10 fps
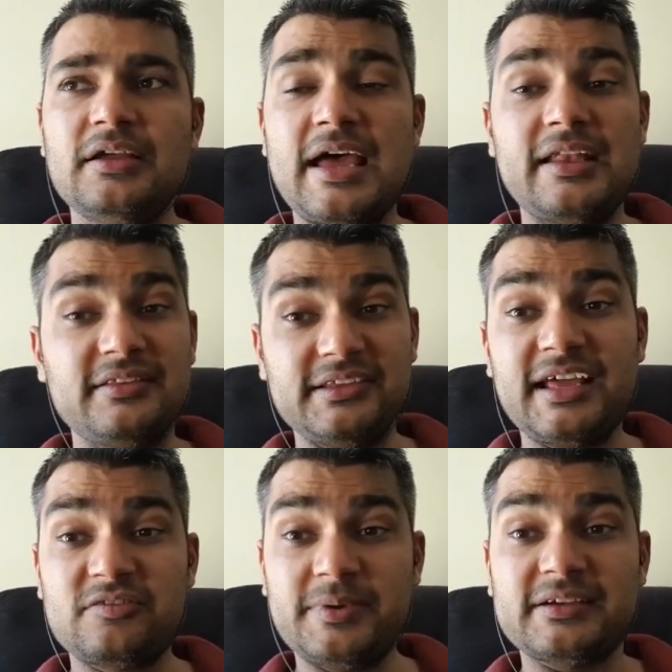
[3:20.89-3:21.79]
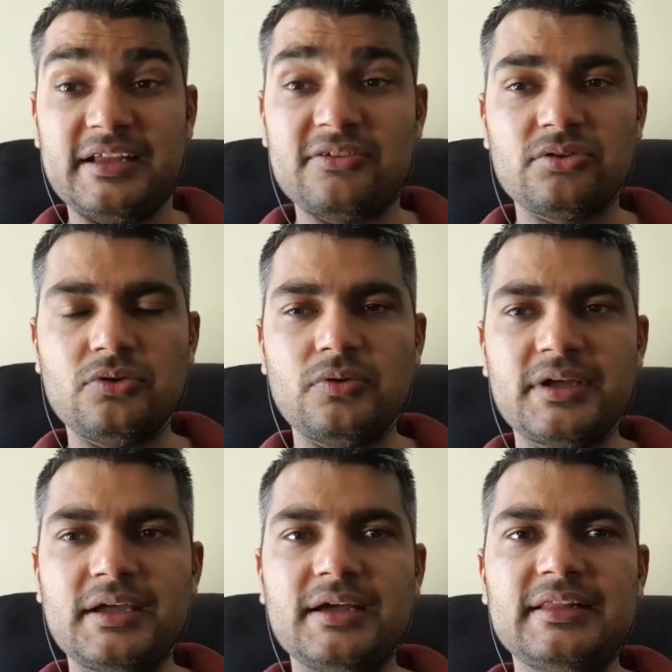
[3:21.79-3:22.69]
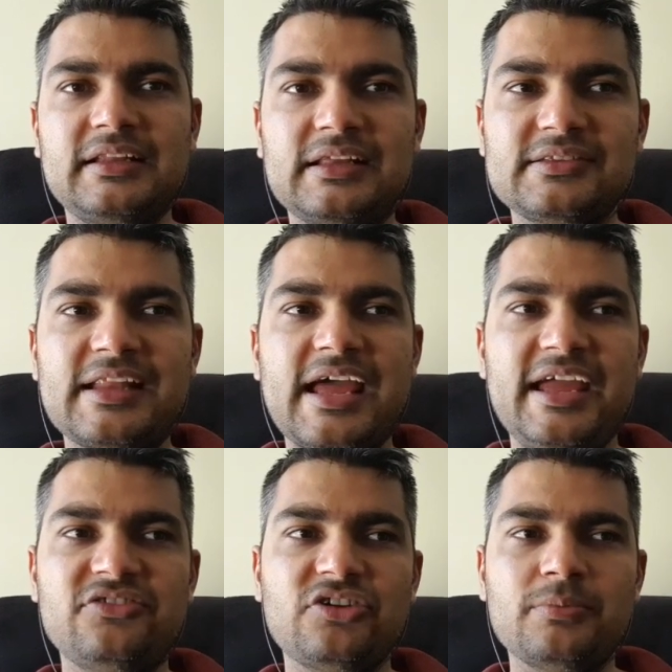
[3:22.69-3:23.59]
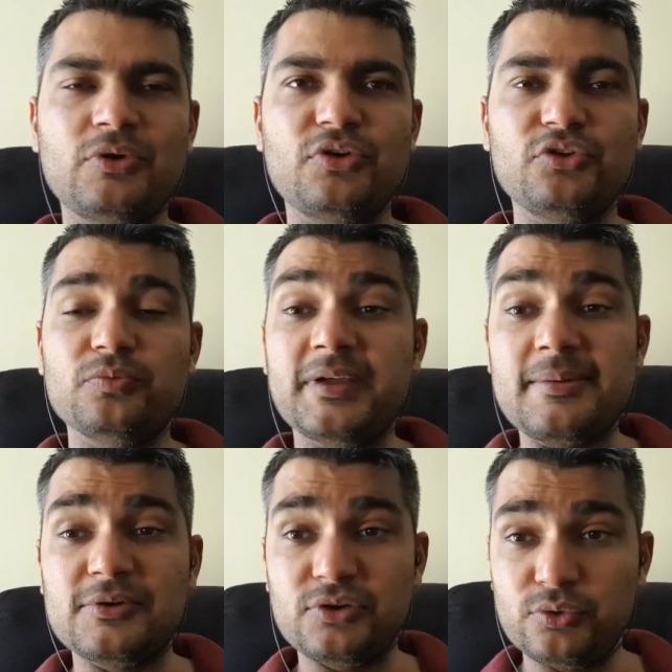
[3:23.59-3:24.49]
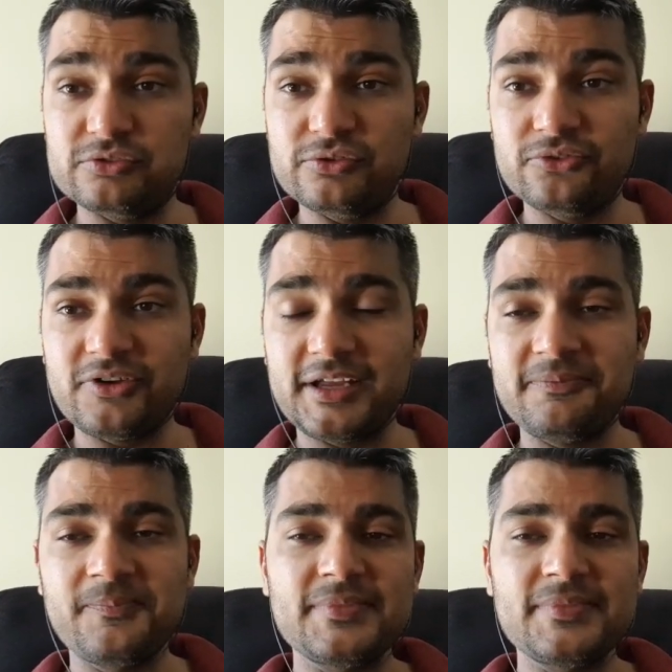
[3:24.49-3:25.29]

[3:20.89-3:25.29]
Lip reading: And it's an expectation over here that as an HMO, you'd be able to do suturing.